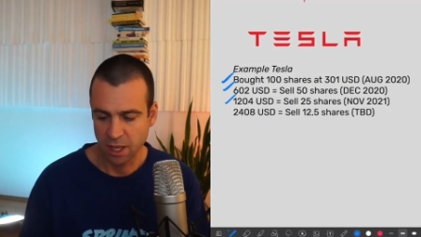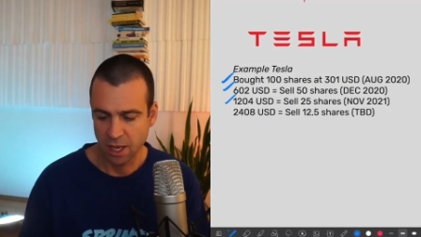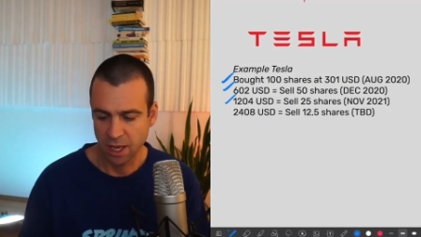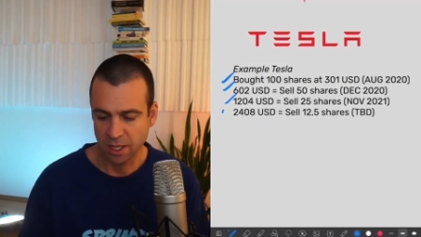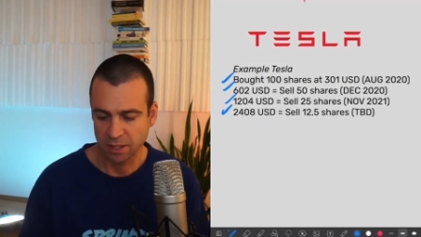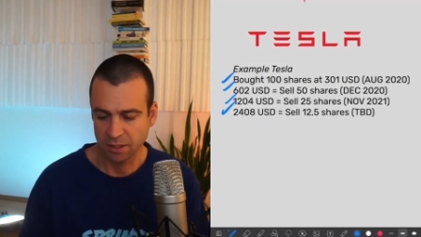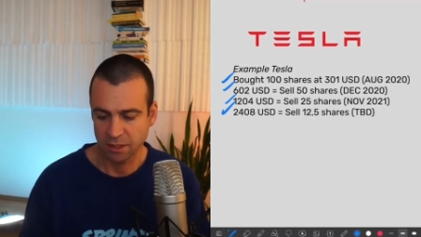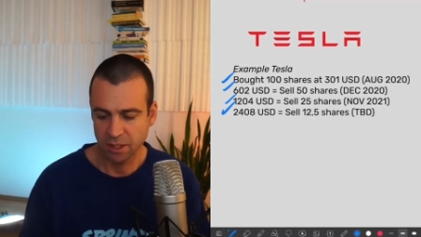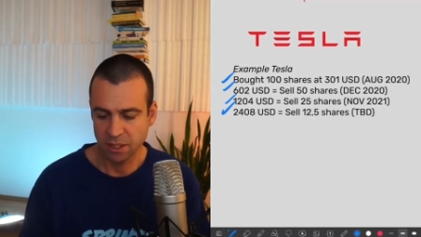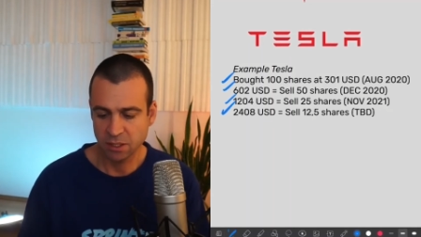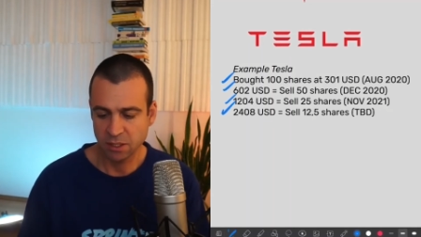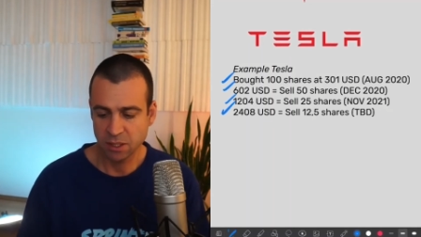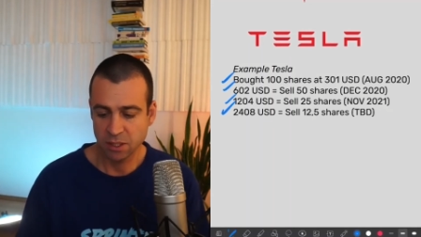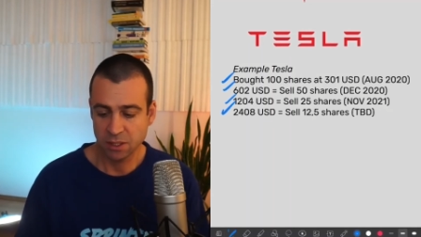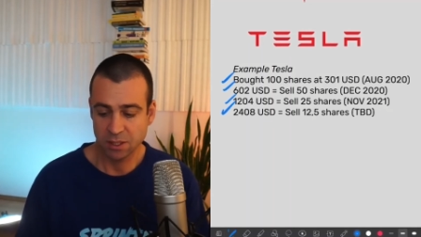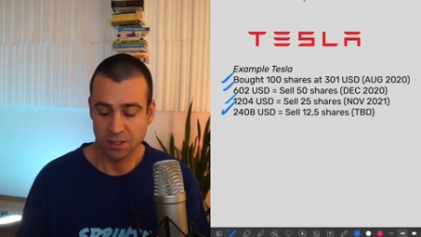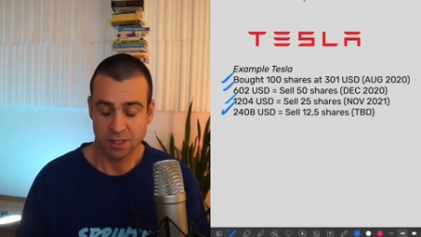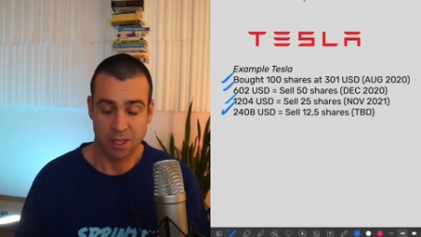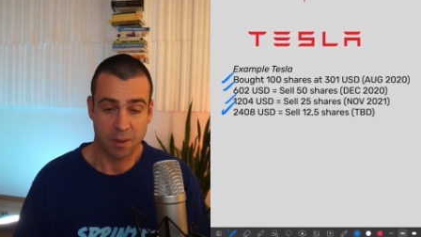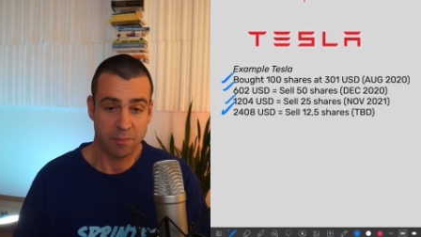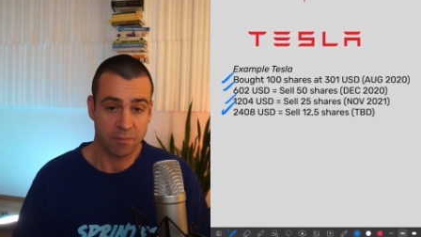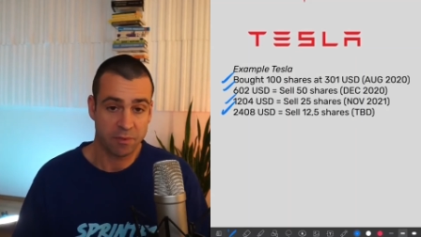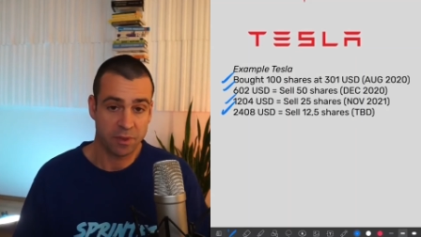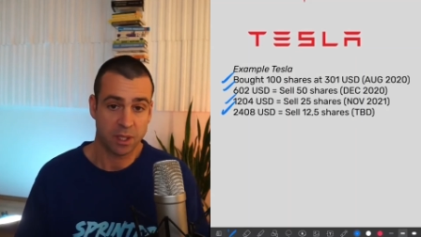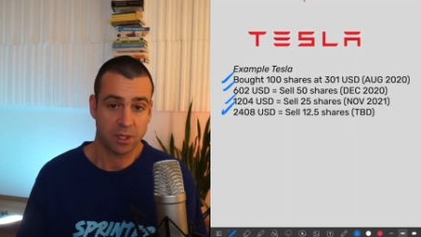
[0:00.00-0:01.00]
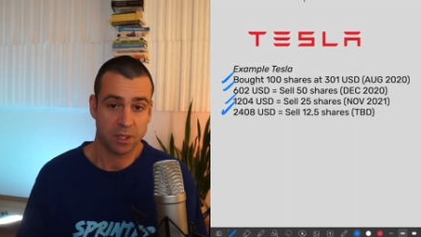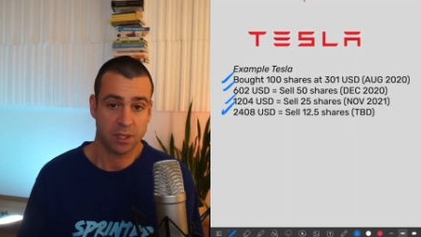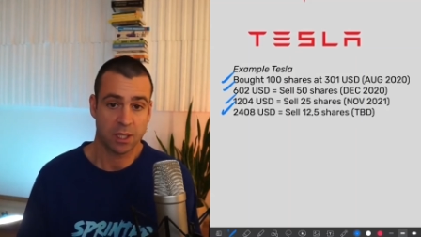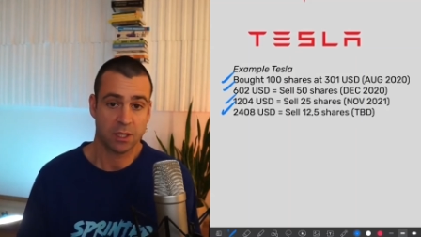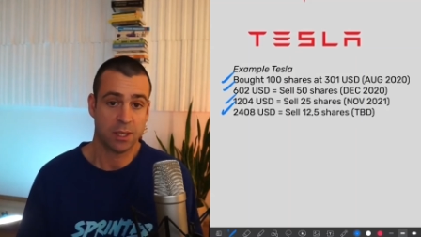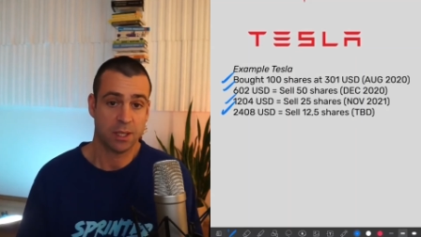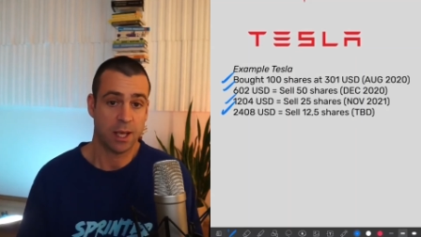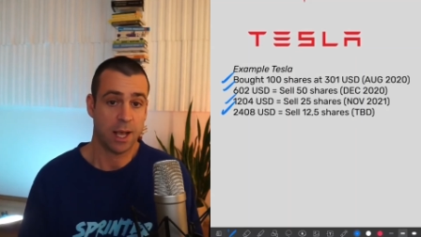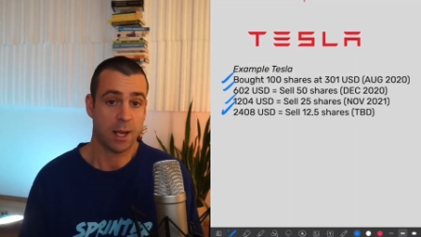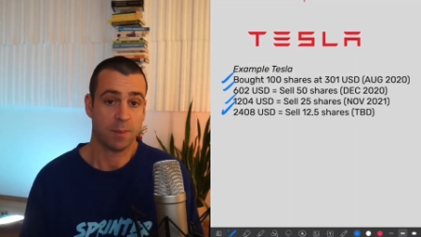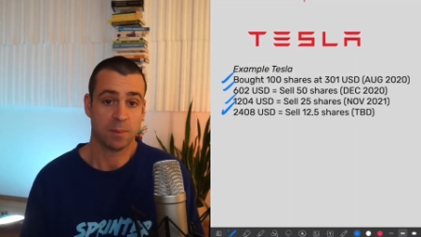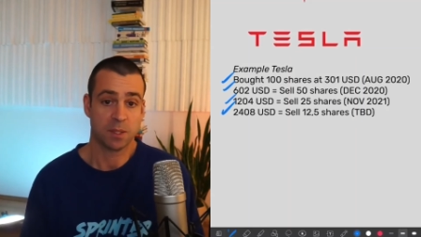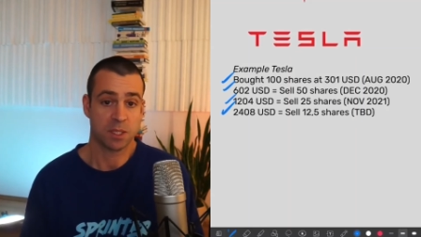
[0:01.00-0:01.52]
And this is something that
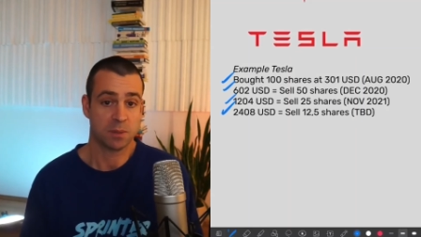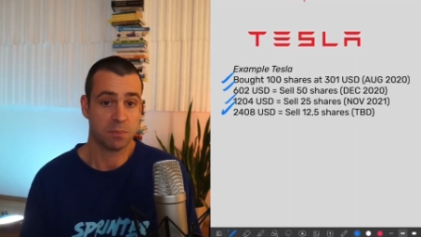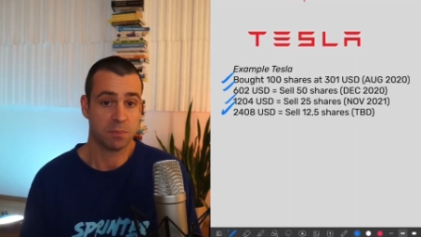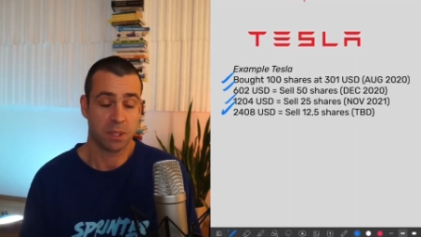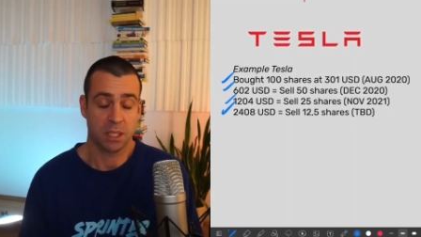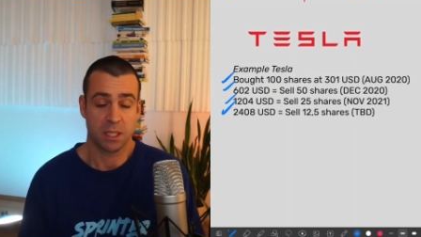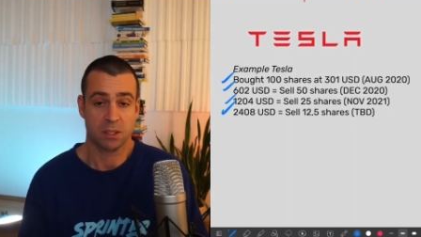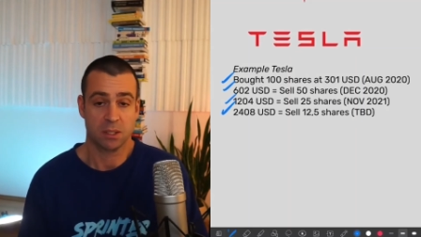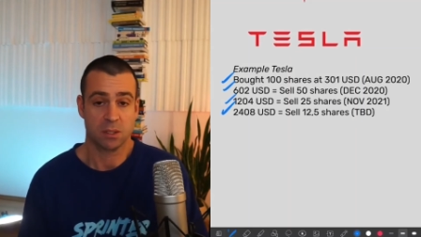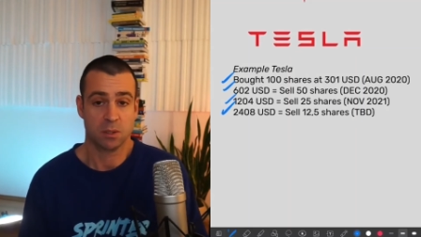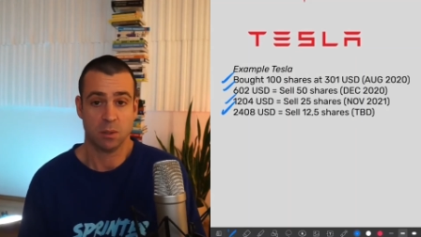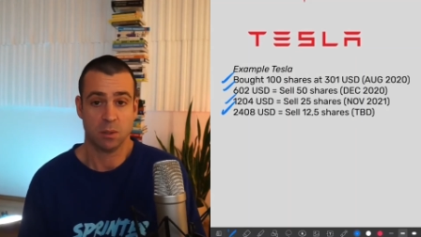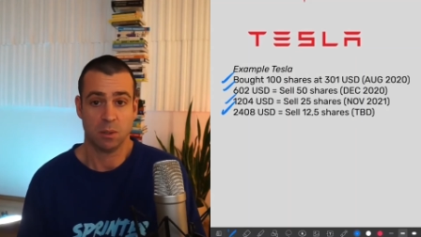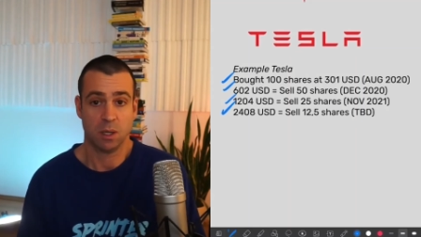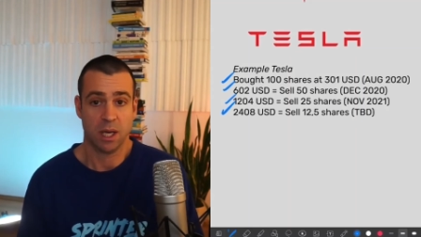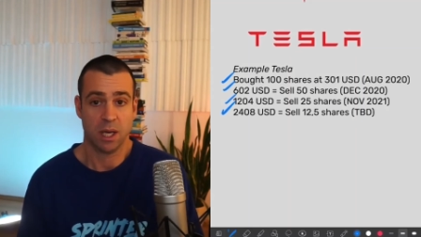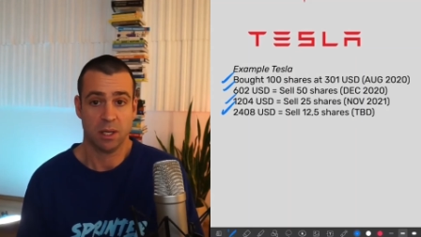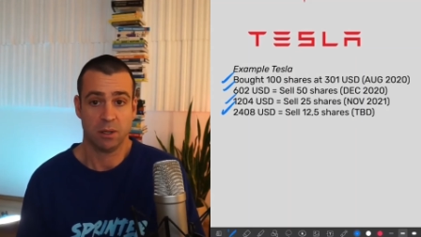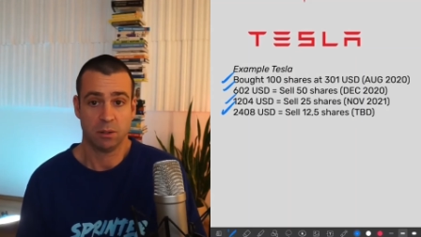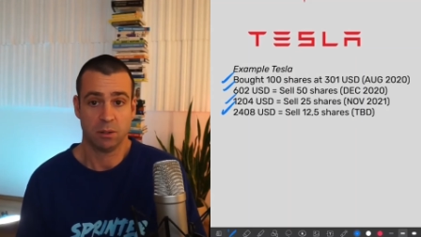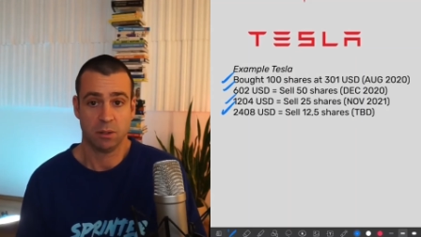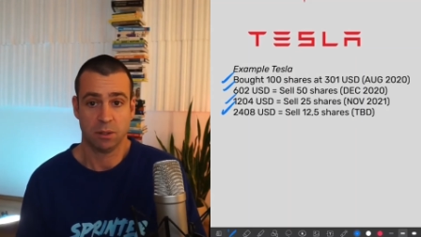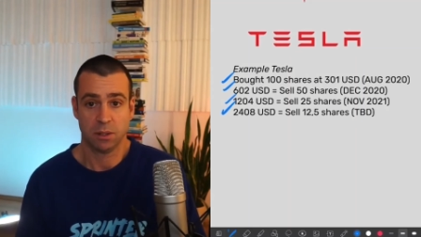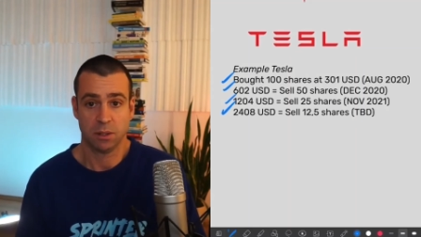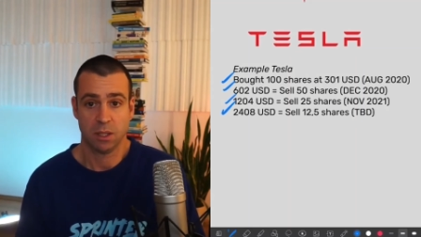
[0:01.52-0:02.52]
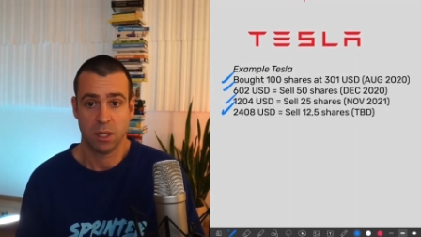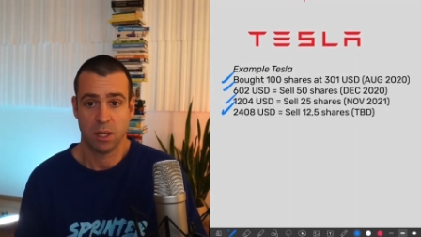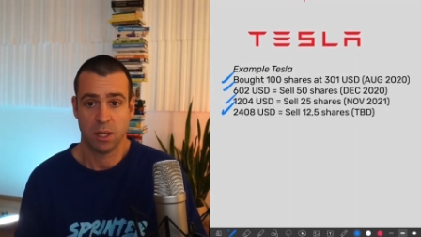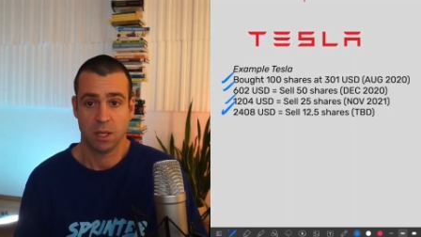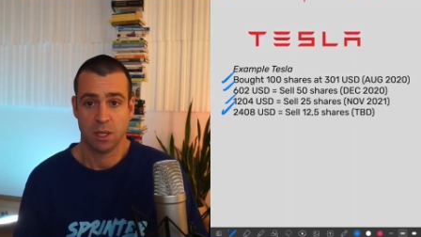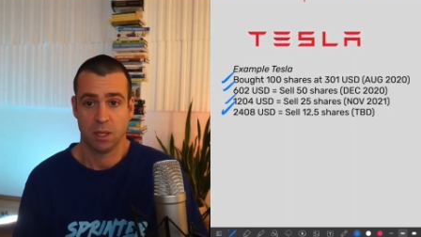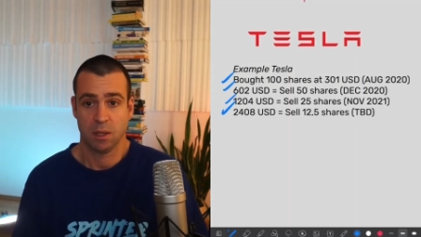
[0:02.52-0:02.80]
helps me. So I don't,